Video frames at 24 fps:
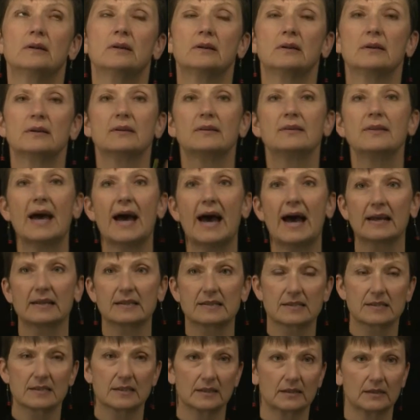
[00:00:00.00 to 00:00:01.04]

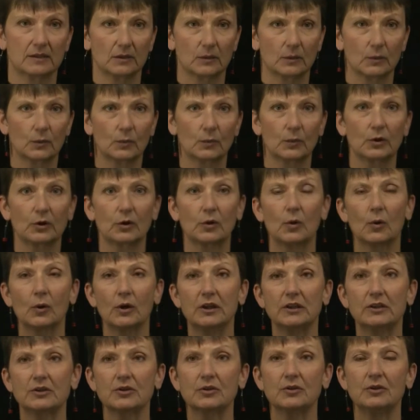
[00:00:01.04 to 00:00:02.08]
that we're
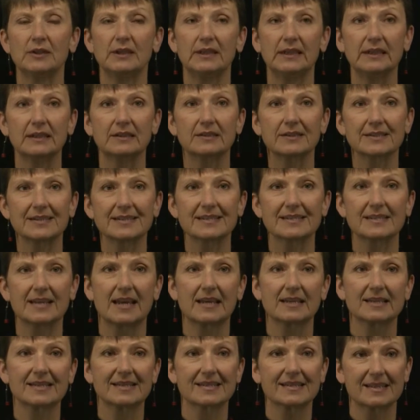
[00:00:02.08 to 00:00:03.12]
going to need to
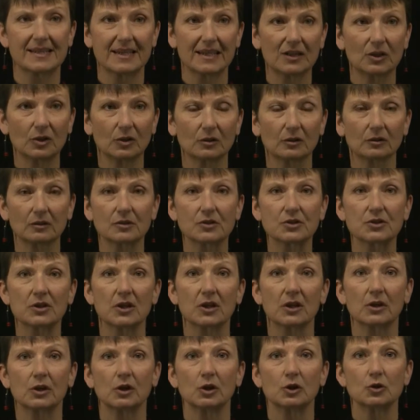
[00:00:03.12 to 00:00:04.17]
send signals
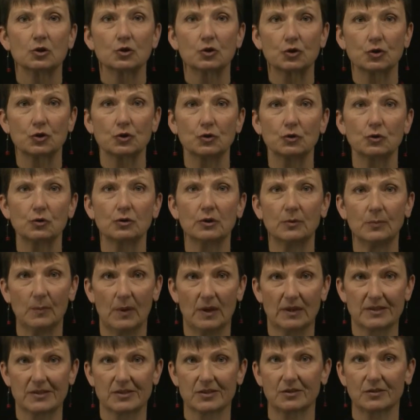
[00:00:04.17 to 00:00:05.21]
to the
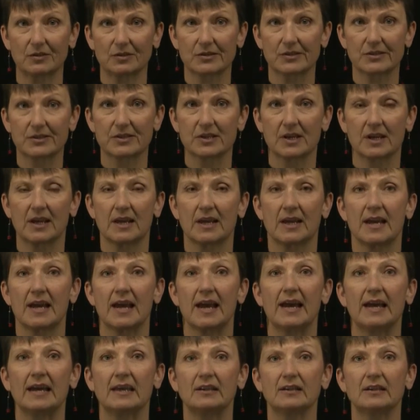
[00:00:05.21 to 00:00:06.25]
muscles.
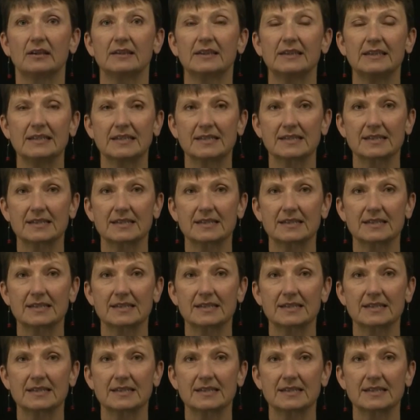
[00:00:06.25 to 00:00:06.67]
And these